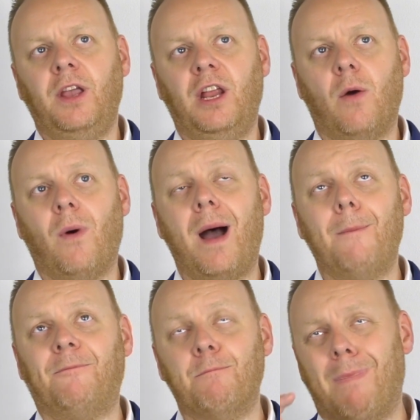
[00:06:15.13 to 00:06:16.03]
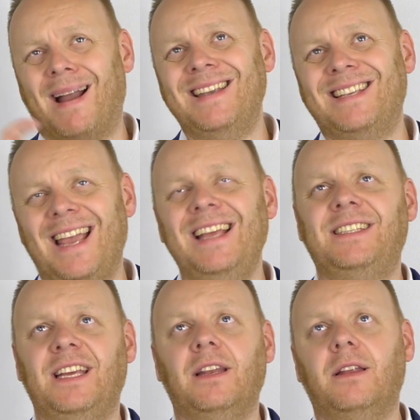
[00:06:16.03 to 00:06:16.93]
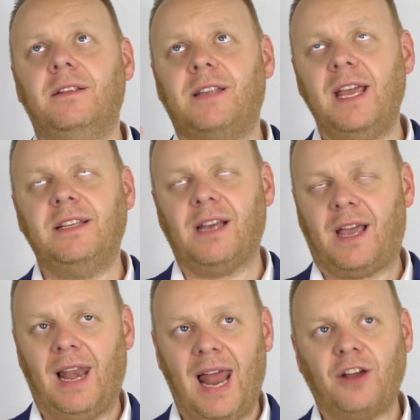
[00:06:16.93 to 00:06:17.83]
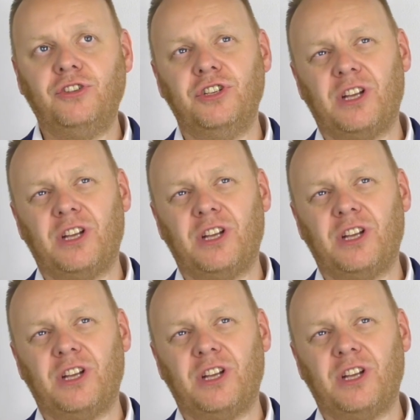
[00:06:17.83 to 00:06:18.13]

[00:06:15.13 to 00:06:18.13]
you know mandating data collection,